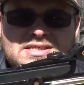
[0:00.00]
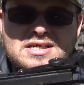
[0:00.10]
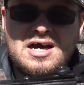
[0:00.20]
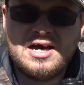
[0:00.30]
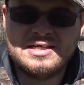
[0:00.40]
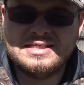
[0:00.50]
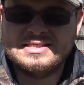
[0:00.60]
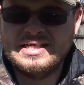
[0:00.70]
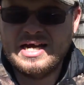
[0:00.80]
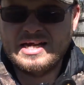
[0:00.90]
it's cocked,
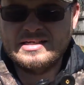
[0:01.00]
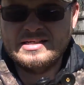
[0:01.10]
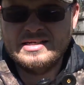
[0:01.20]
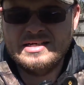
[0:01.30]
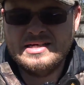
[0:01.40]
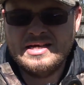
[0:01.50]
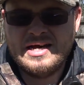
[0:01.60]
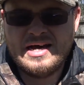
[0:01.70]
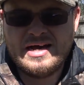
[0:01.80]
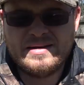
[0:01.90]
it's not,
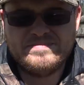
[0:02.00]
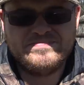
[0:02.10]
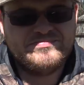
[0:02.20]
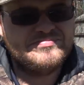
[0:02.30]
um,